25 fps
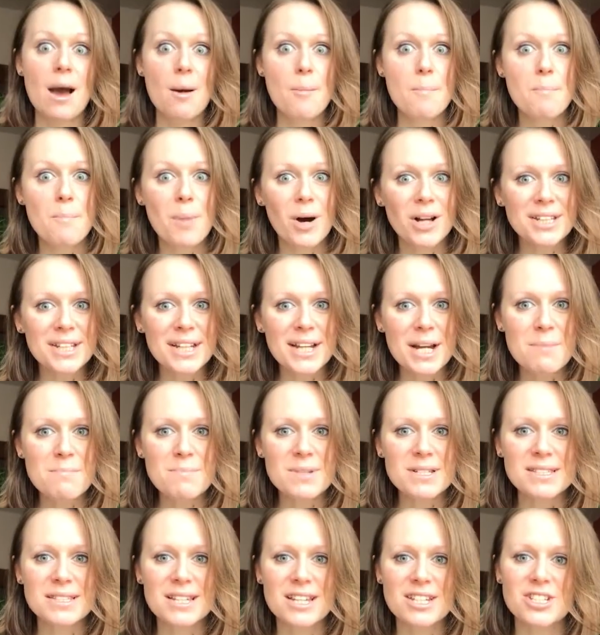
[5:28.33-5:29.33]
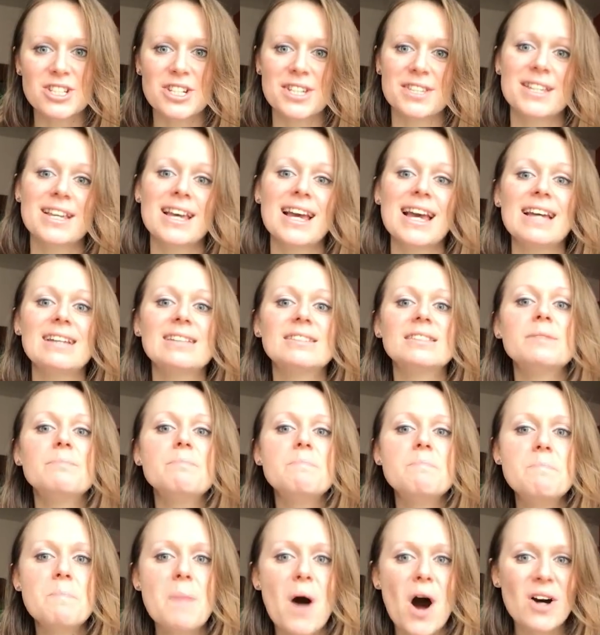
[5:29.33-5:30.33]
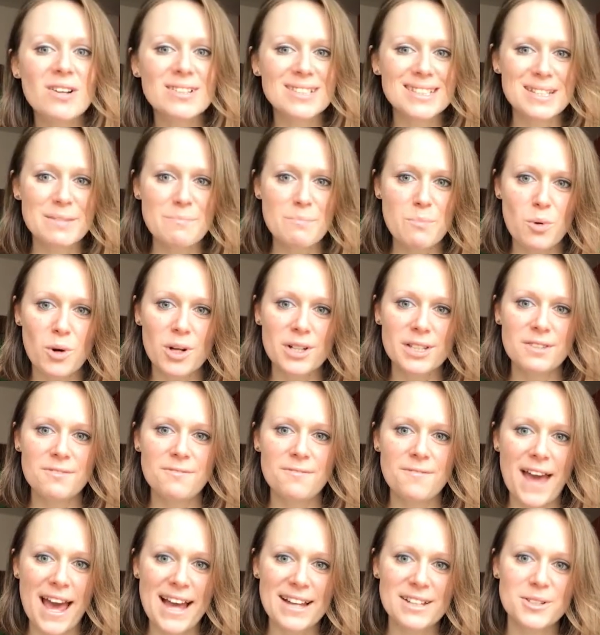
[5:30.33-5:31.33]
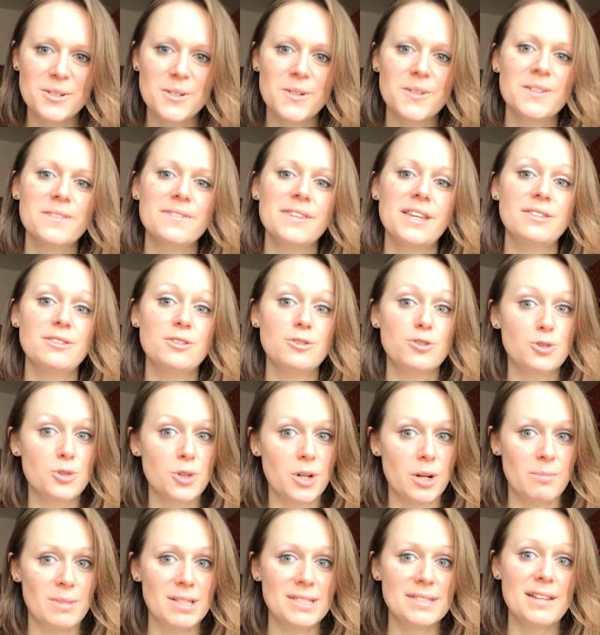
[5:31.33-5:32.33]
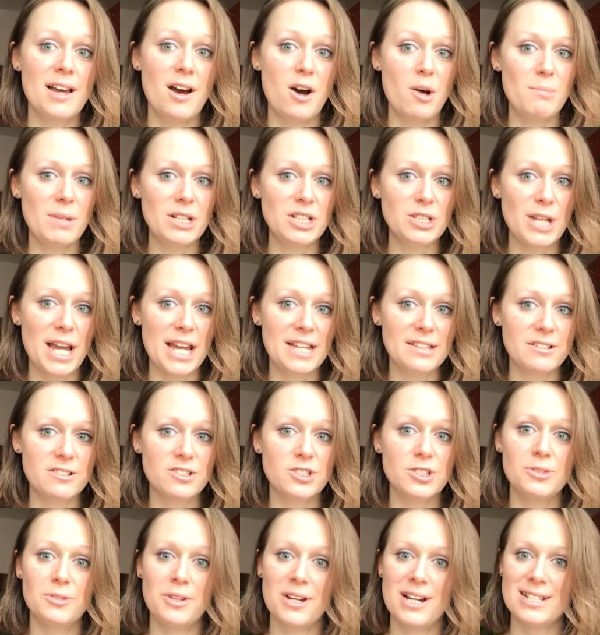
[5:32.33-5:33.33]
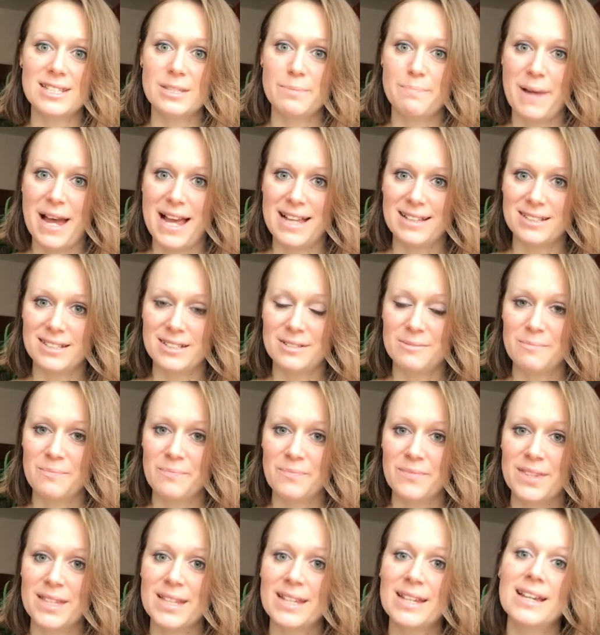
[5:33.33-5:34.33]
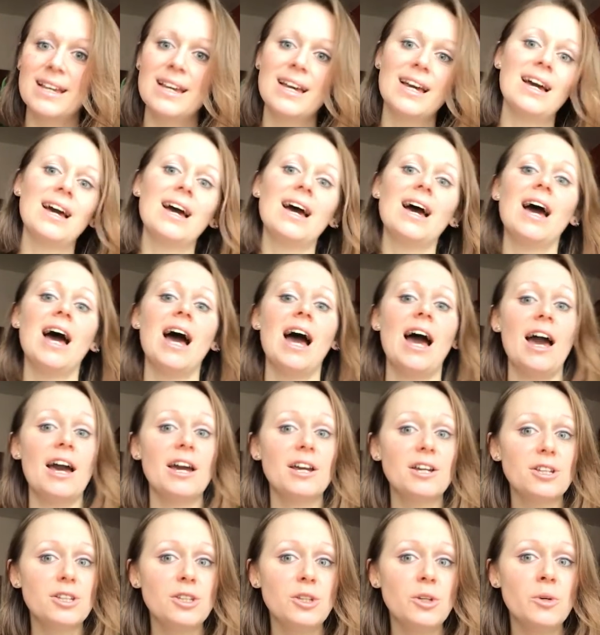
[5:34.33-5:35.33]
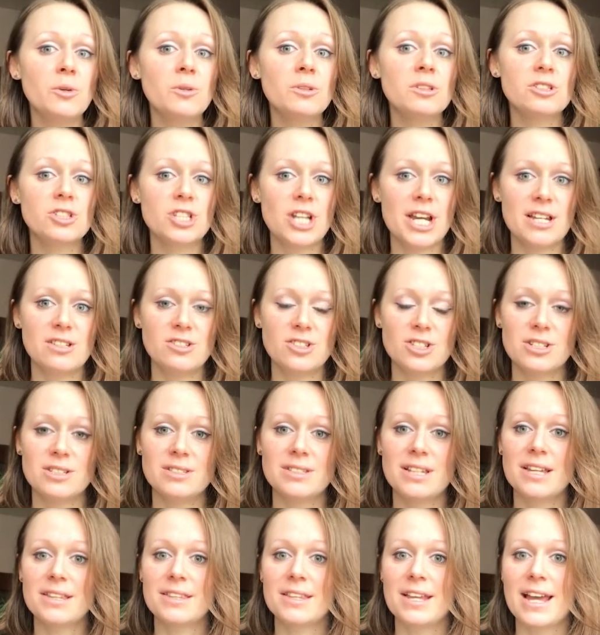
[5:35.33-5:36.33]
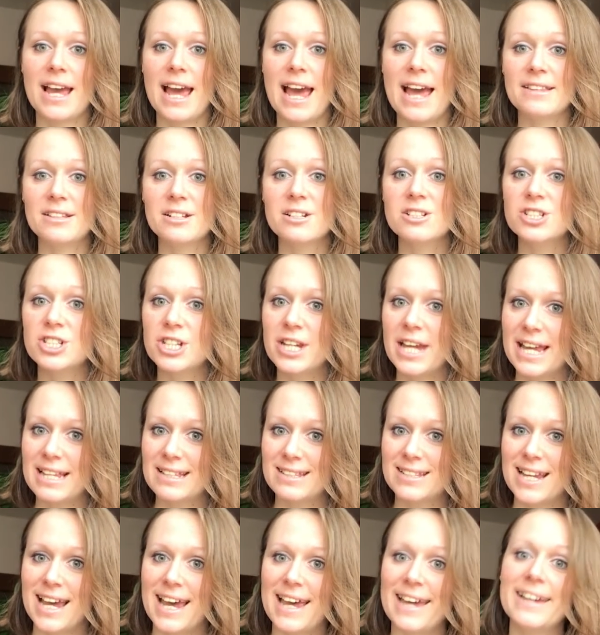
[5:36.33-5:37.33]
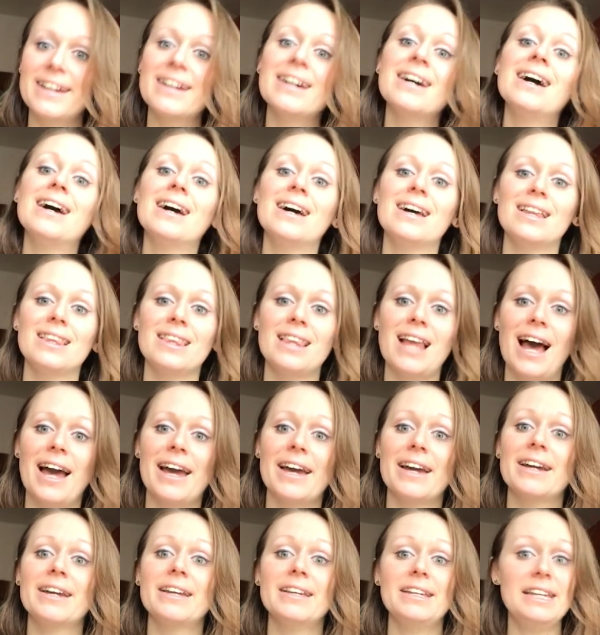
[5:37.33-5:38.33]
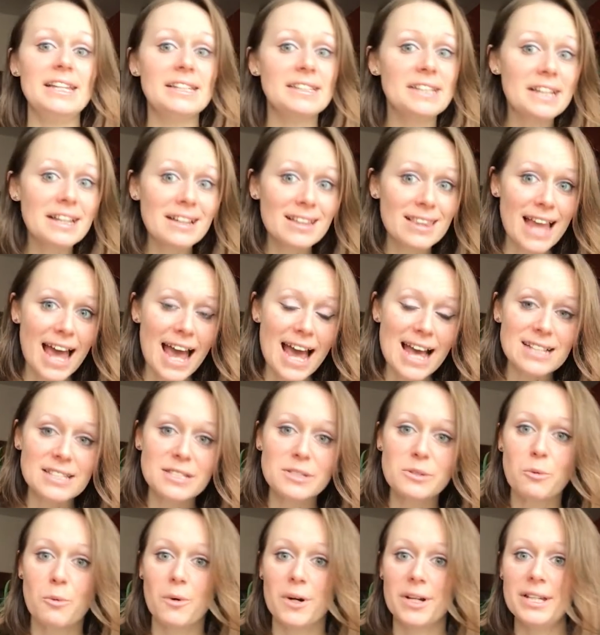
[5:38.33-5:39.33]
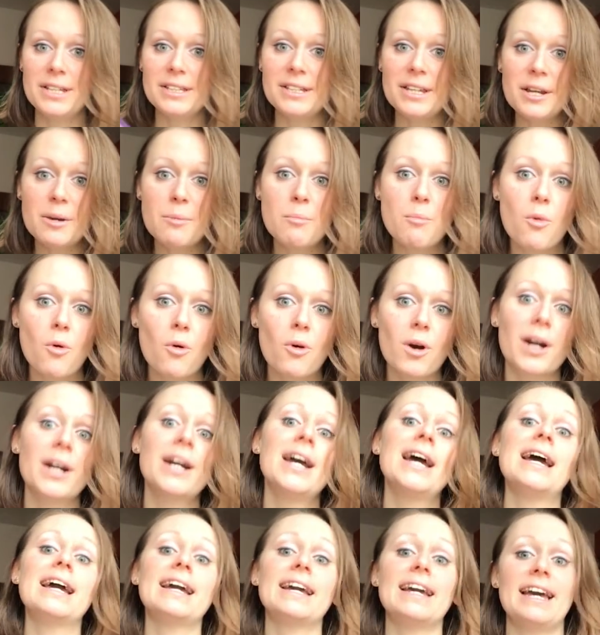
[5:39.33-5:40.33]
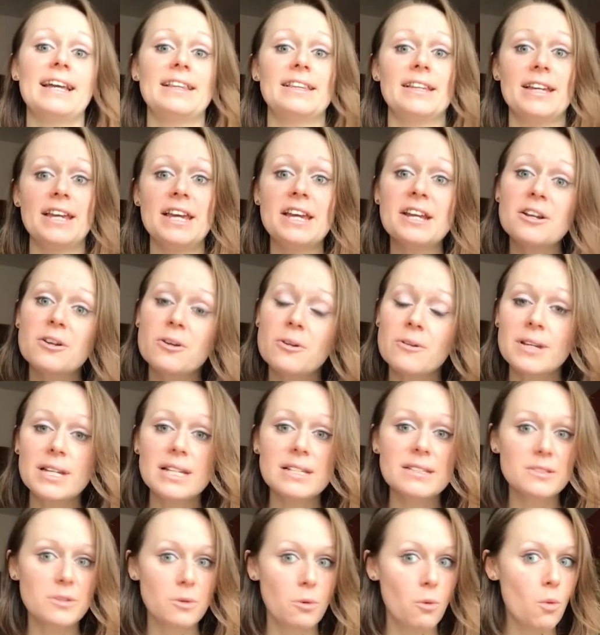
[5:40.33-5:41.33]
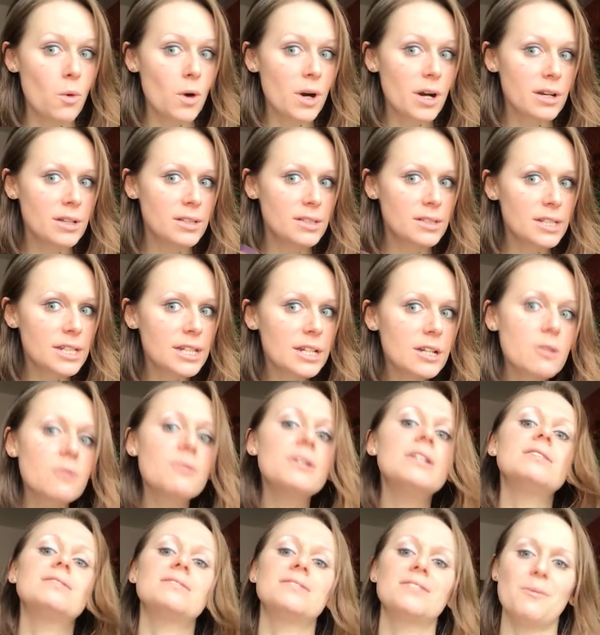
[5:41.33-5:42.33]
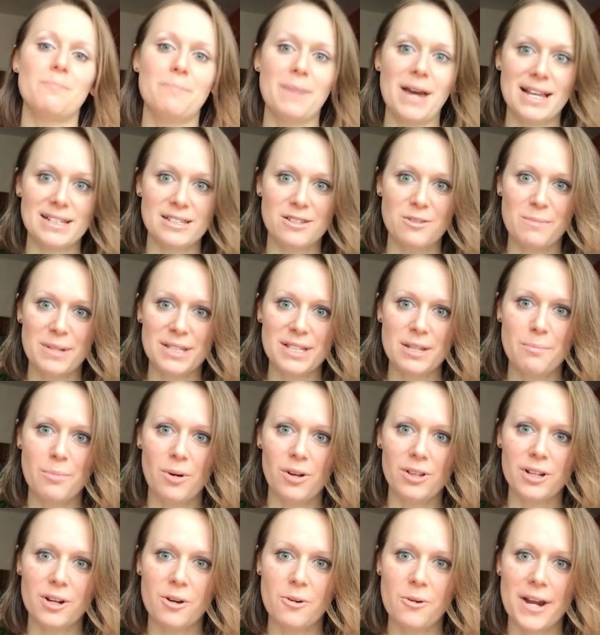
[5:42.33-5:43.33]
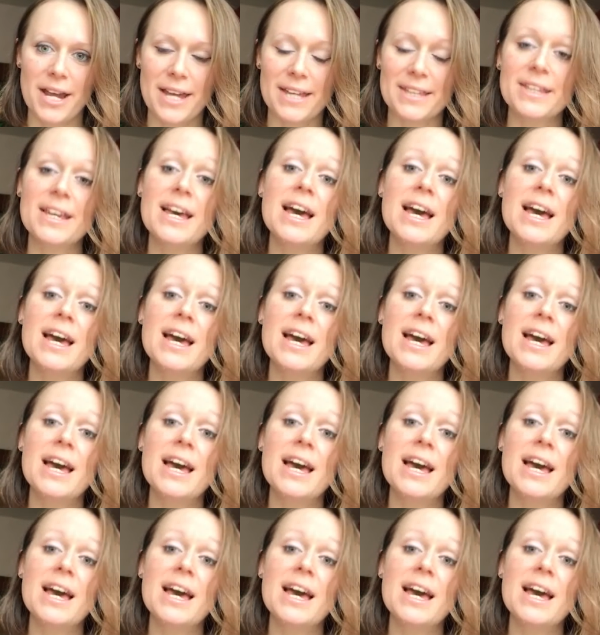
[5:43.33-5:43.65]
Body composition is the most important factor that determines how much energy you expend. Acute changes in energy intake, like eating less or eating more, can increase or decrease your basal metabolic rate.